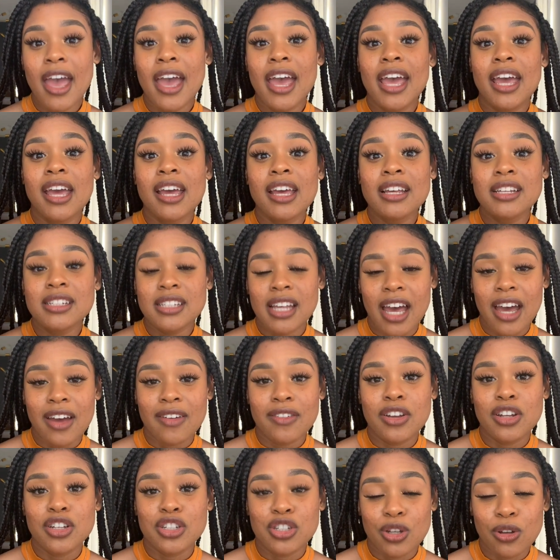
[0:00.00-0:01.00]
is
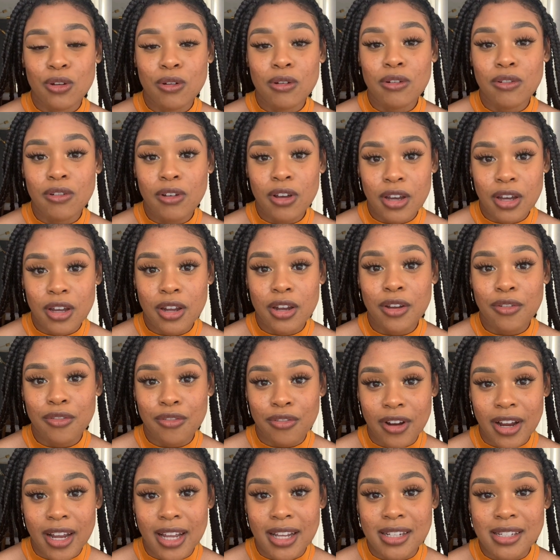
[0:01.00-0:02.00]
having 2 good
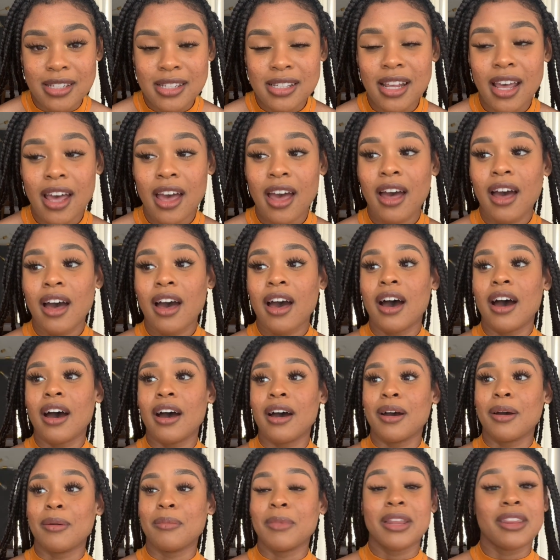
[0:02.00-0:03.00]
friends.
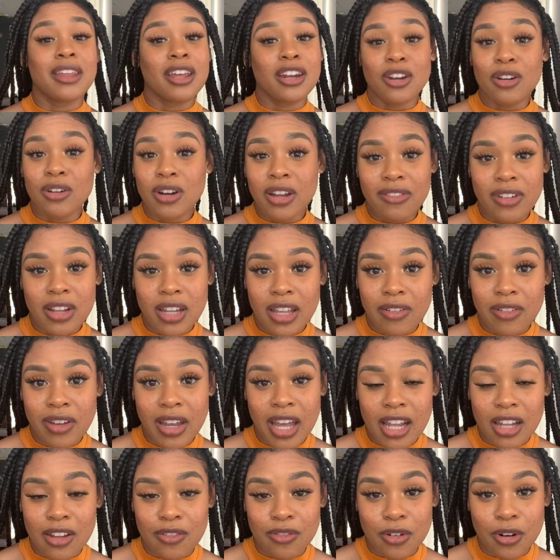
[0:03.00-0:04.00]
And they don't even live in
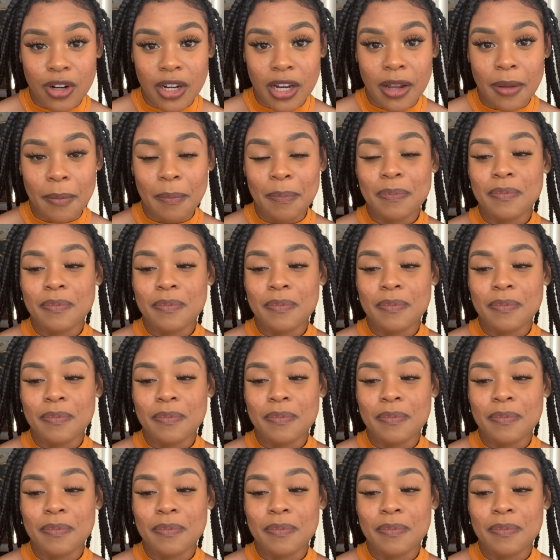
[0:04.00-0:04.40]
California.